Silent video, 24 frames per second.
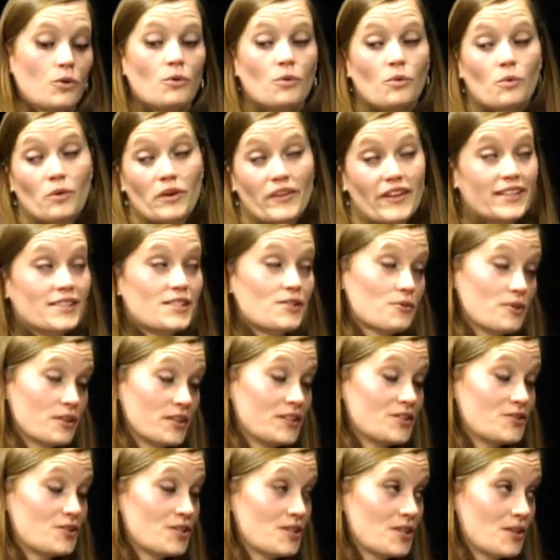Well, that's a really
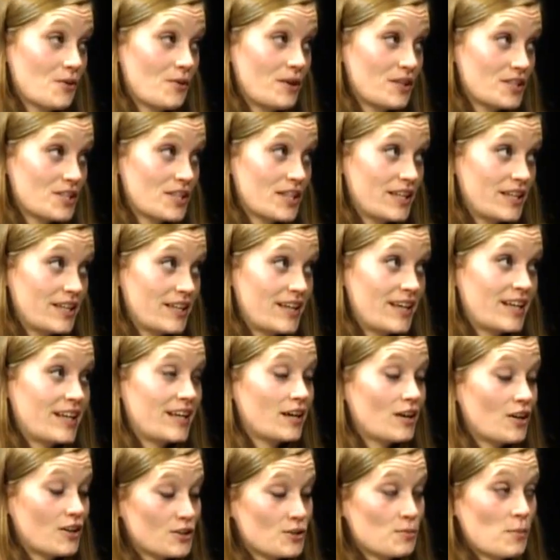interesting question, and it
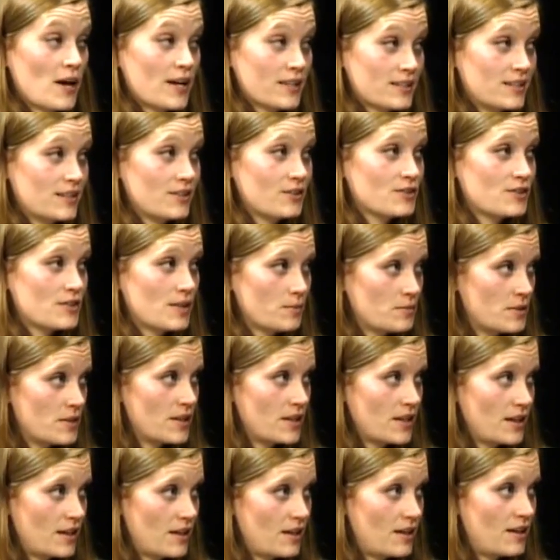goes back to those
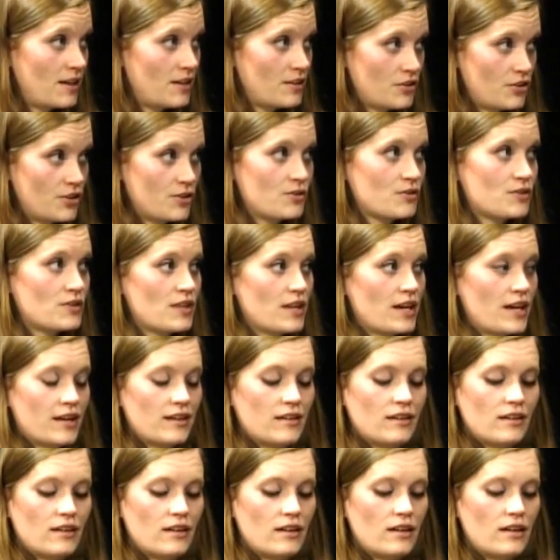subsidy issues that
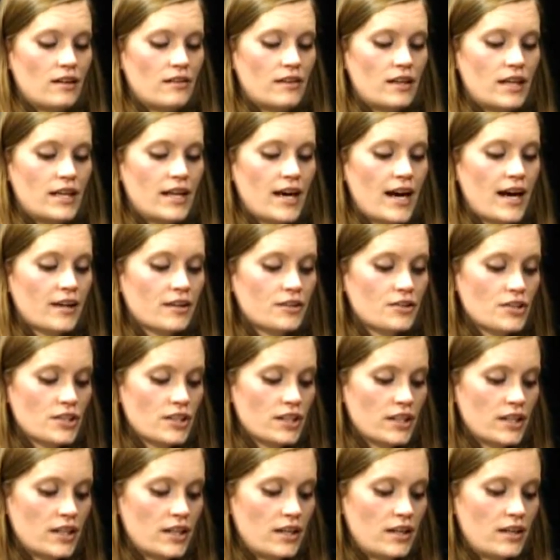it
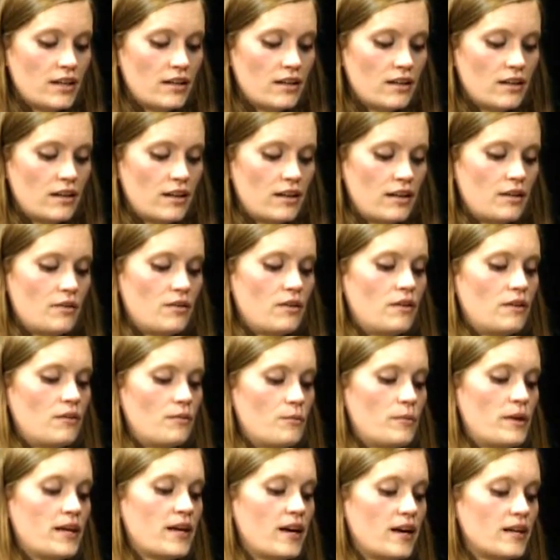actually it
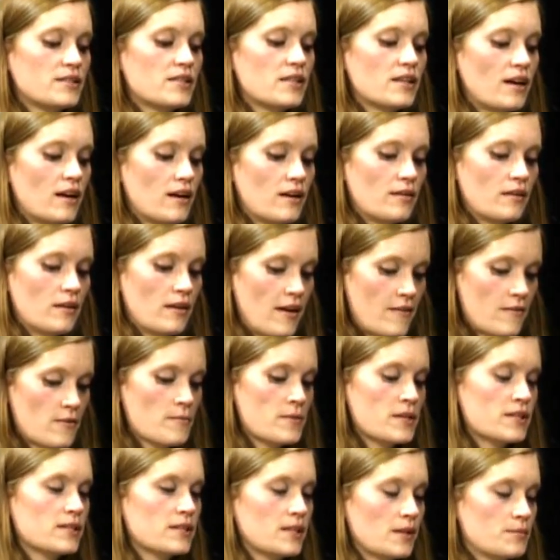because the
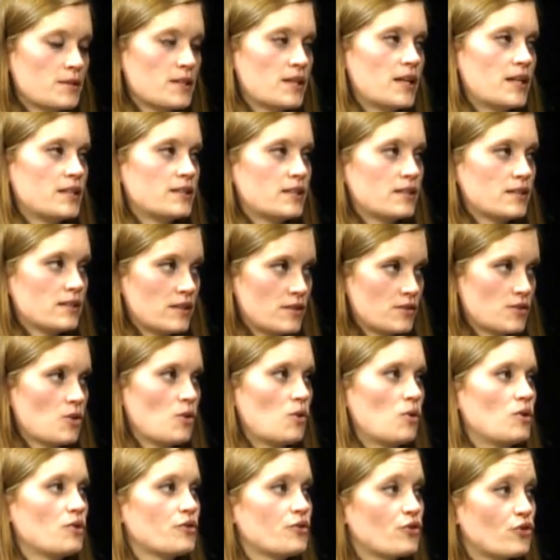government subsidizes this
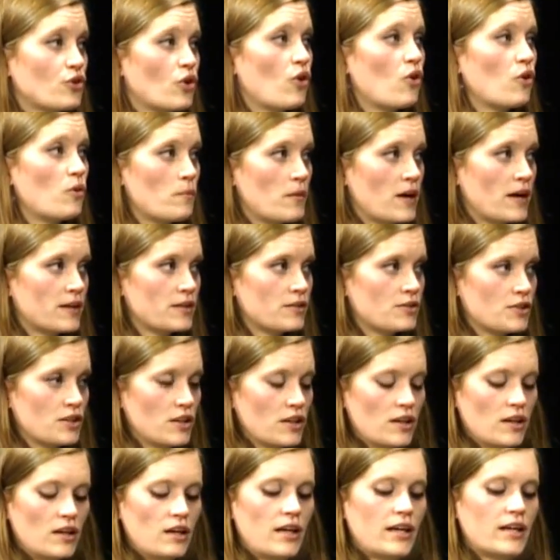coal so much,
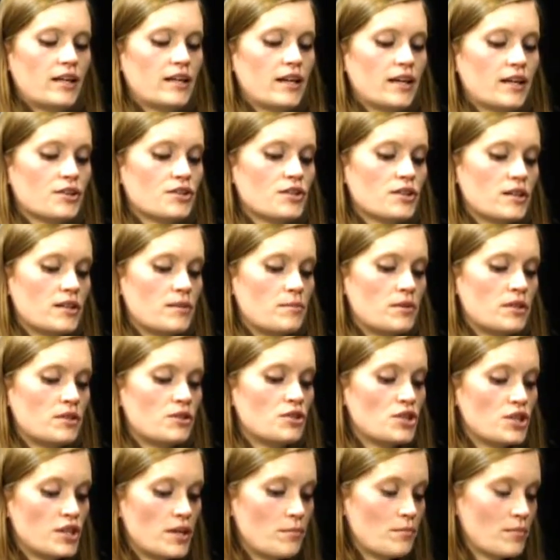it can actually be
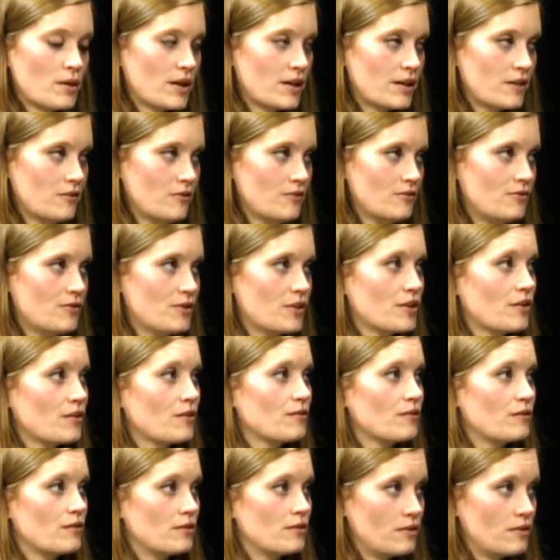cheaper for
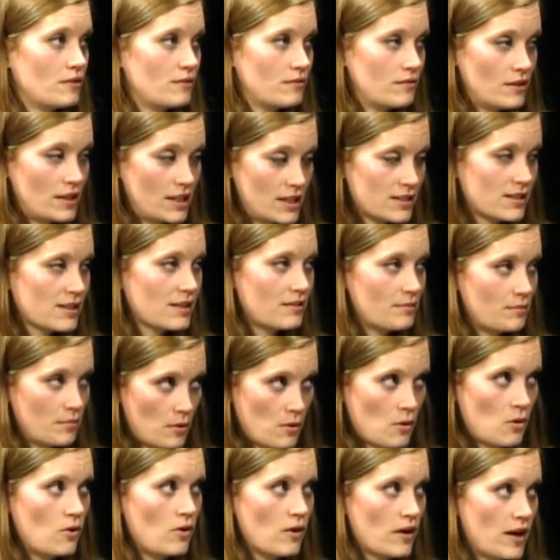these
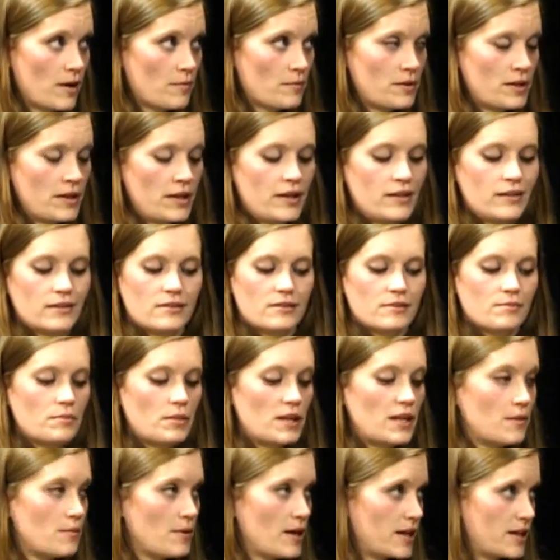coal companies,
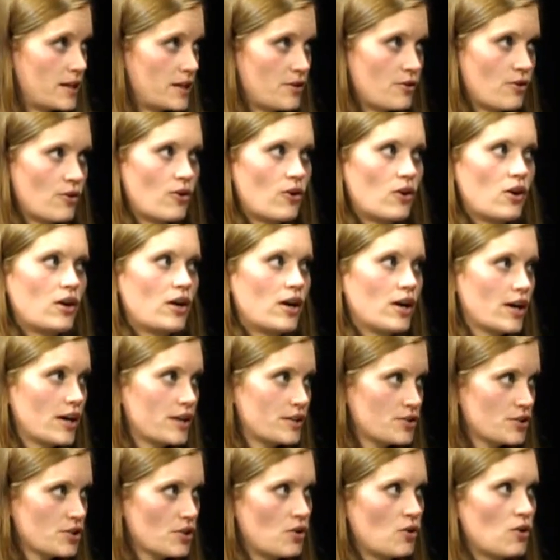Peabody Coal,
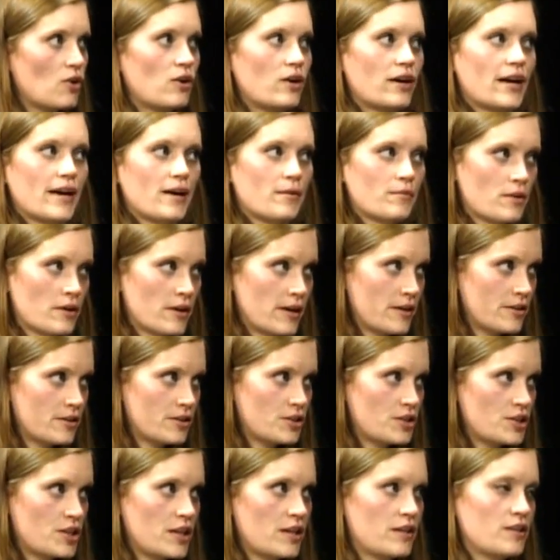Arch Coal, Ambre
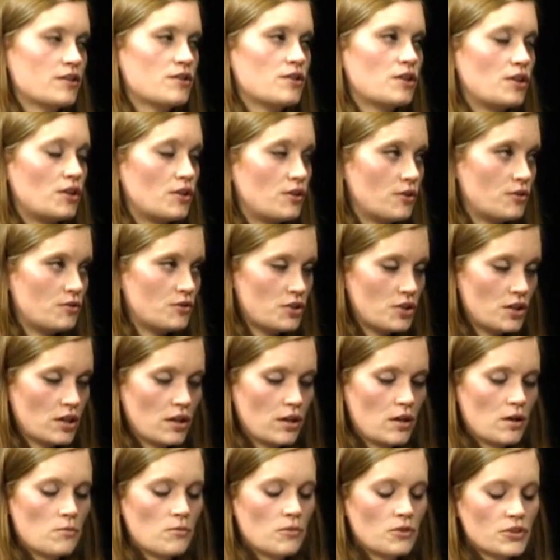Energy, these huge
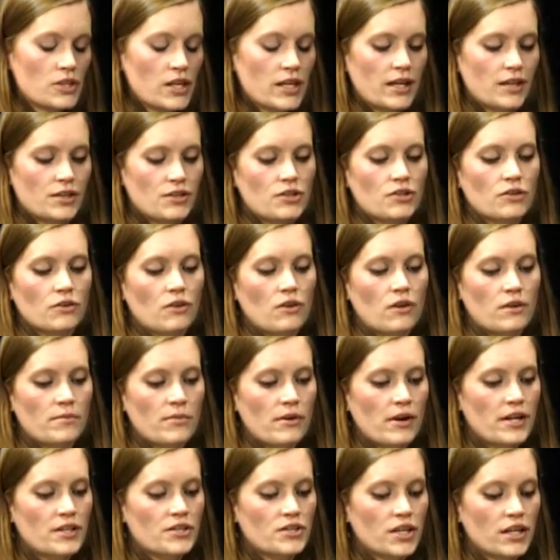multinational
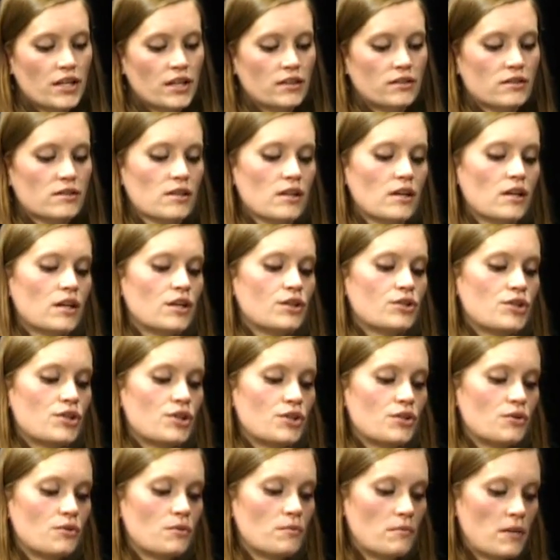corporations,
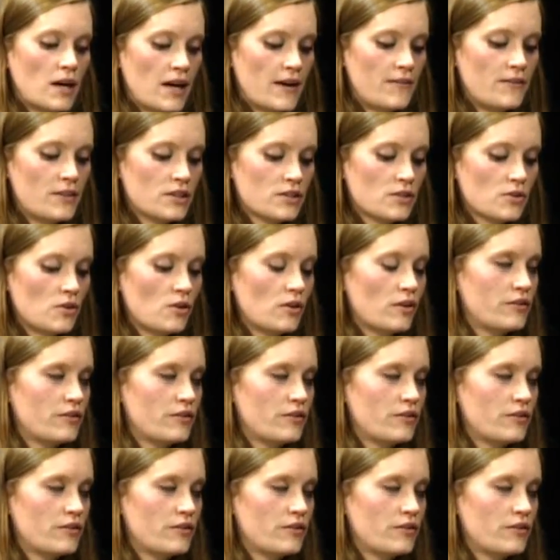to mine this coal